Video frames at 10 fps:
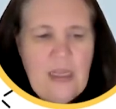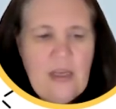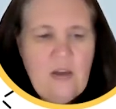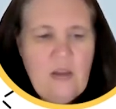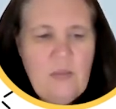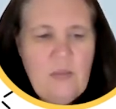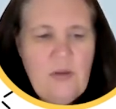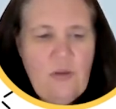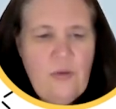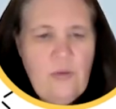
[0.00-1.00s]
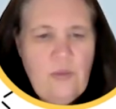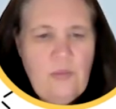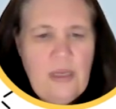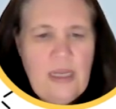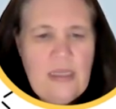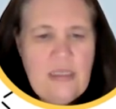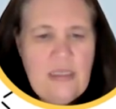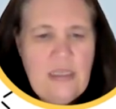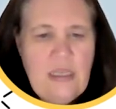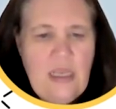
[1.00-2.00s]
Click on the blue
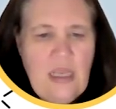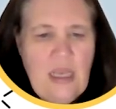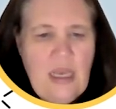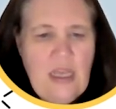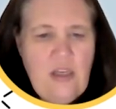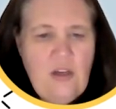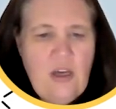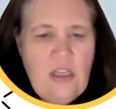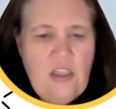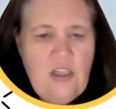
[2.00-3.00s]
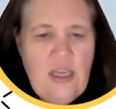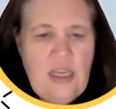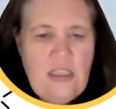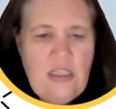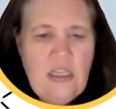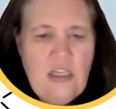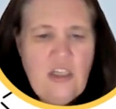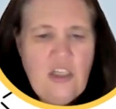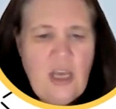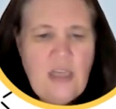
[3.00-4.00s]
plus and you're going to hit
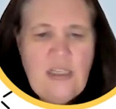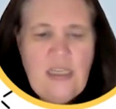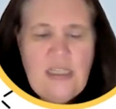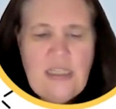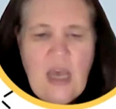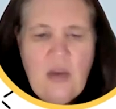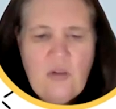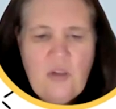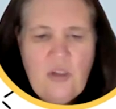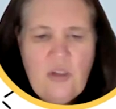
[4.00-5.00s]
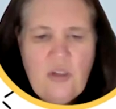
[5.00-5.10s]
shout it out.